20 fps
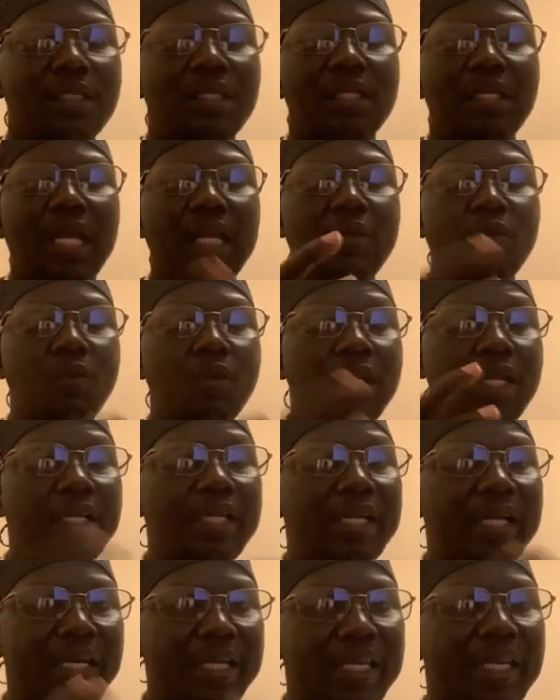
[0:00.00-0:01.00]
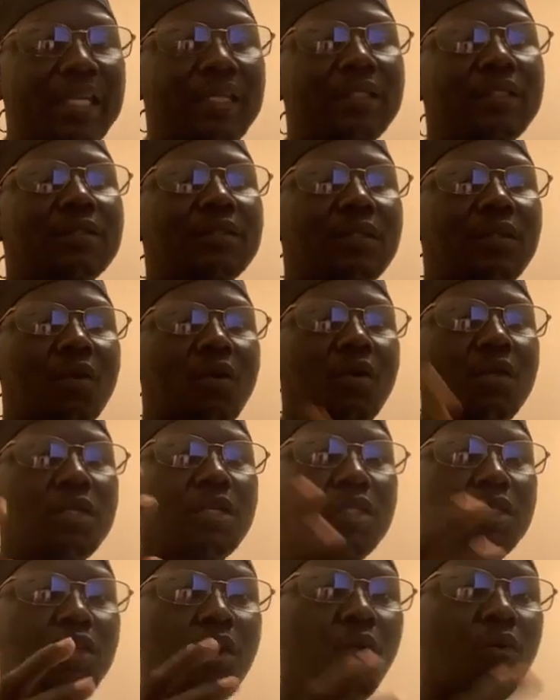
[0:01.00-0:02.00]
la do la de kel go
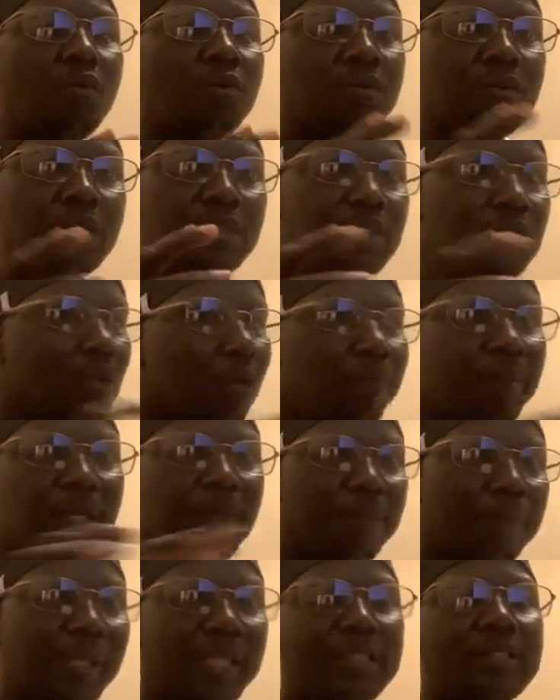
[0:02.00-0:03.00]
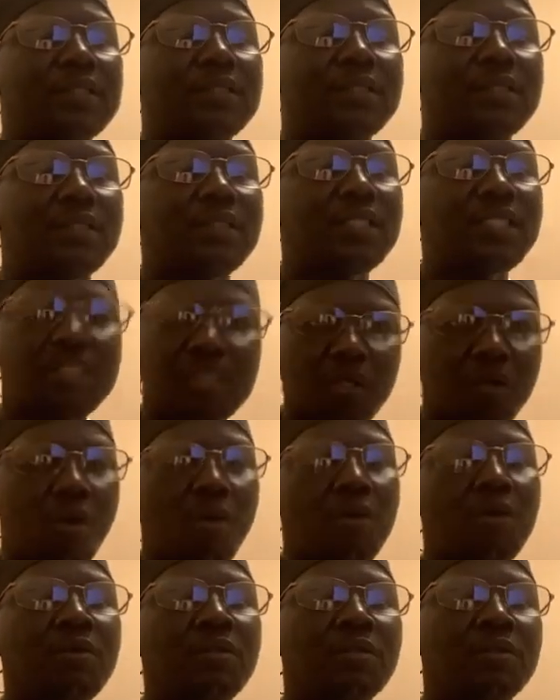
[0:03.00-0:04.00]
yo so many place
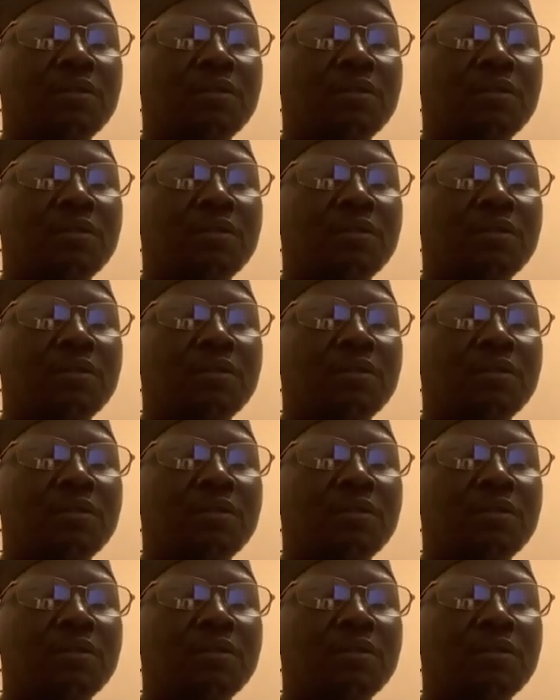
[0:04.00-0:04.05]
teacherong